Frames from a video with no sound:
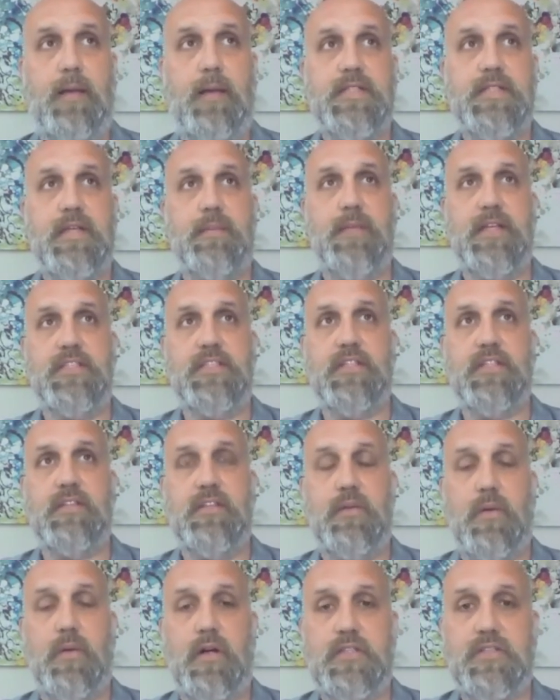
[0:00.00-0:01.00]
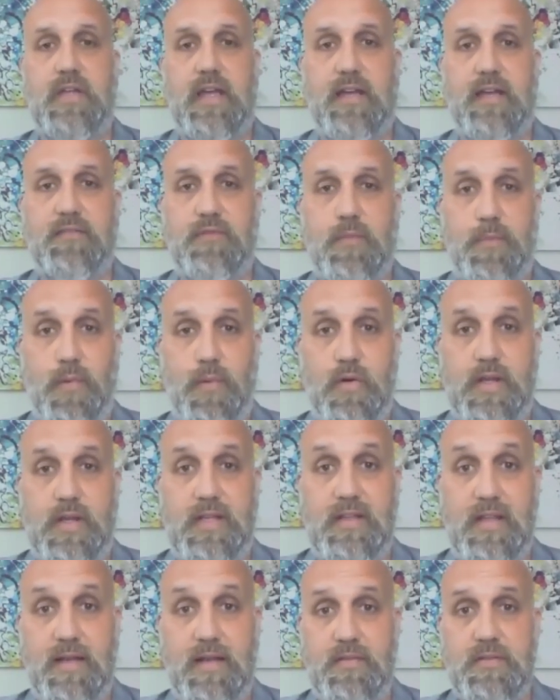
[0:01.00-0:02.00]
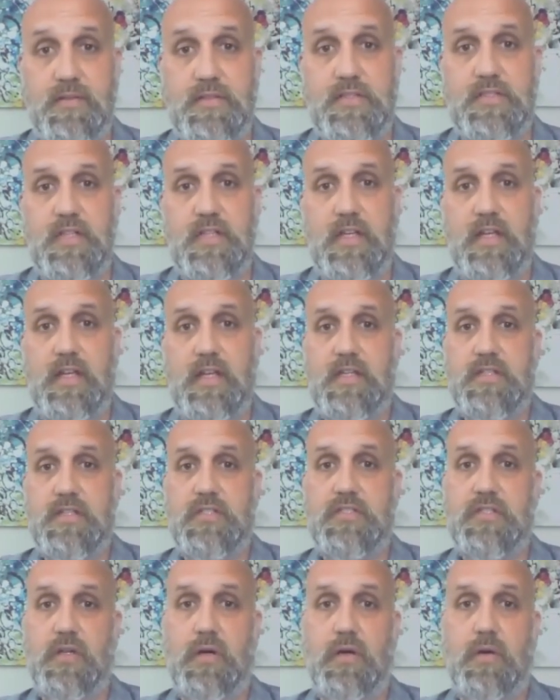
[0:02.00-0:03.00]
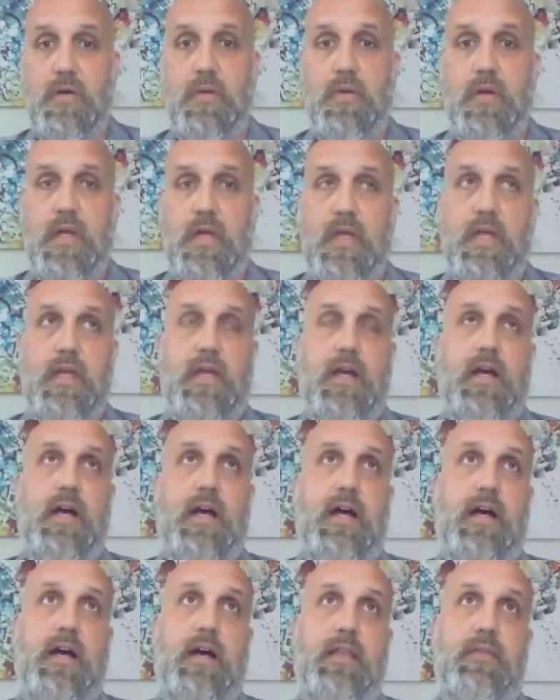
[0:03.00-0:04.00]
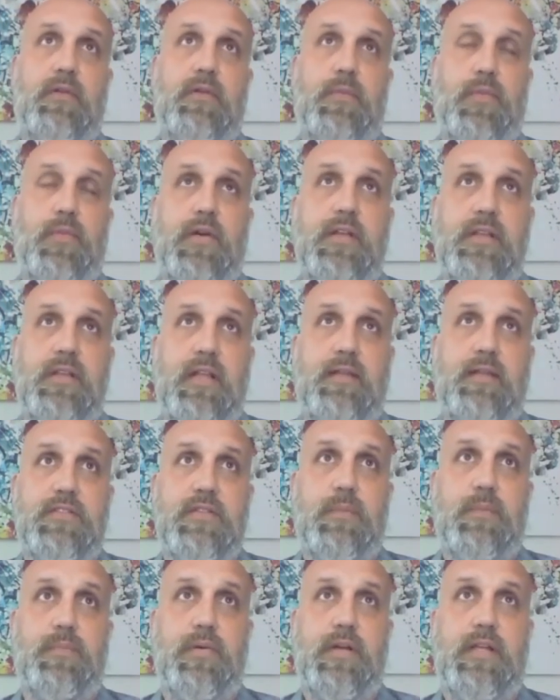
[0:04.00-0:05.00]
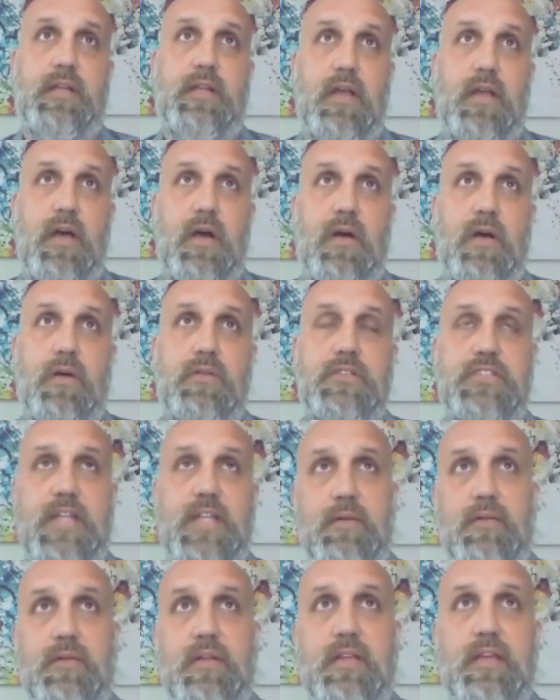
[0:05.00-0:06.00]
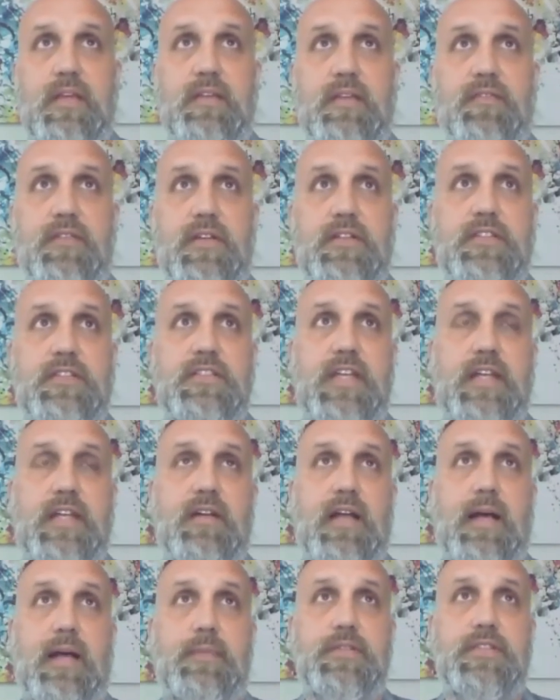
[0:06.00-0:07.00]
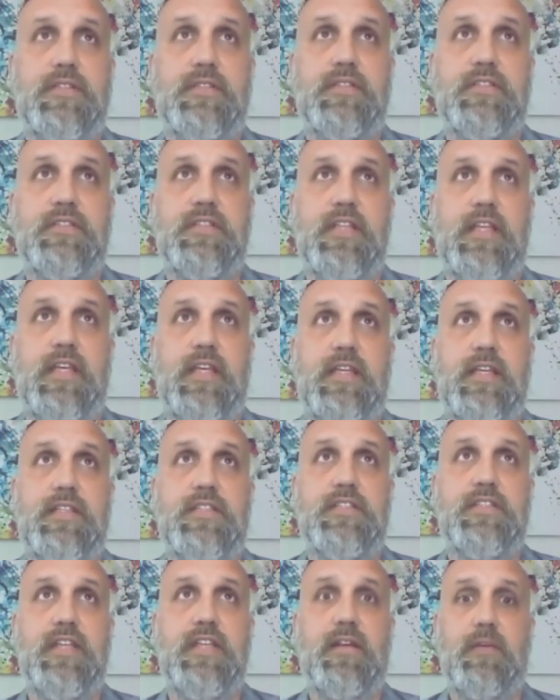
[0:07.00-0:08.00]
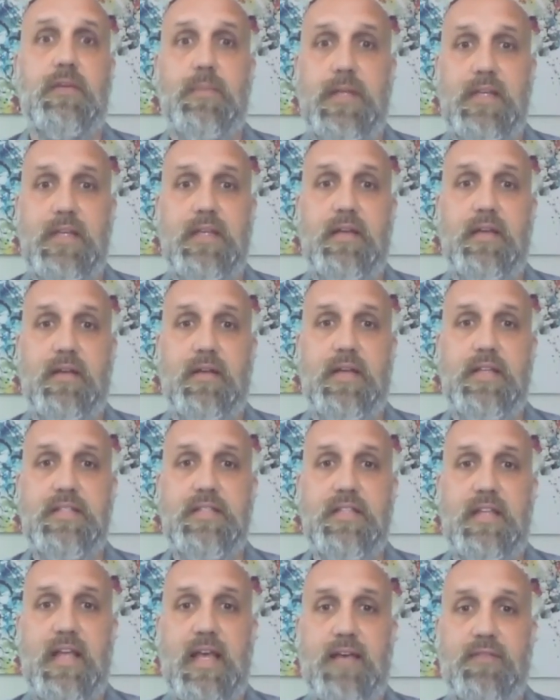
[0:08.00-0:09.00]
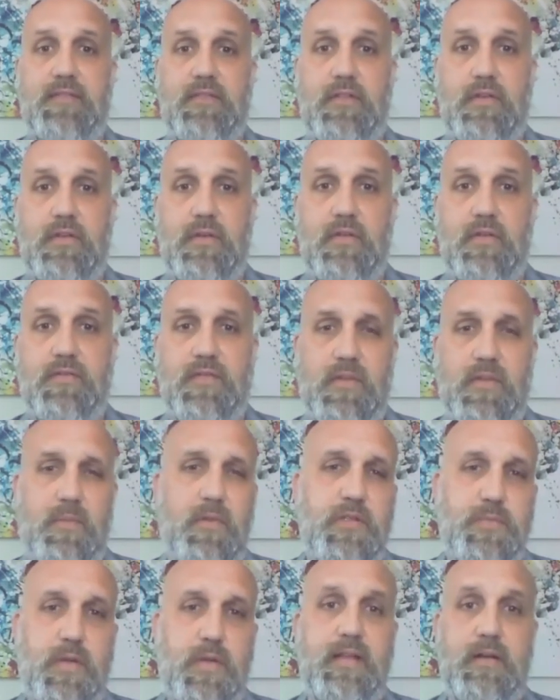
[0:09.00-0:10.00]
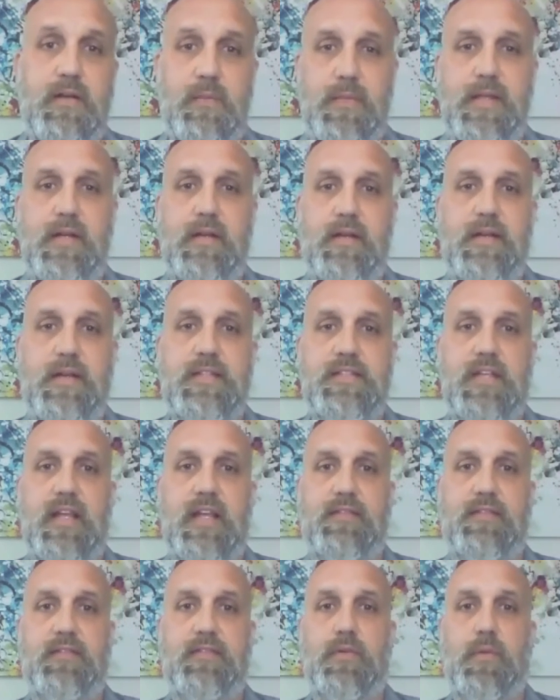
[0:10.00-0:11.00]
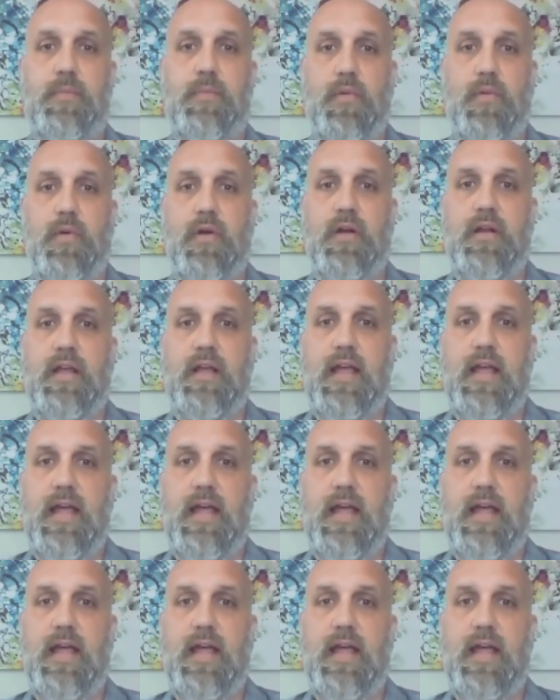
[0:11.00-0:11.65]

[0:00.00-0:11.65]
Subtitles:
As I mentioned, you also have reporting levels. So the reporting levels are pretty low. Generally, for your standard options, it's intermediaries that have to, for the most part, intermediaries that have to report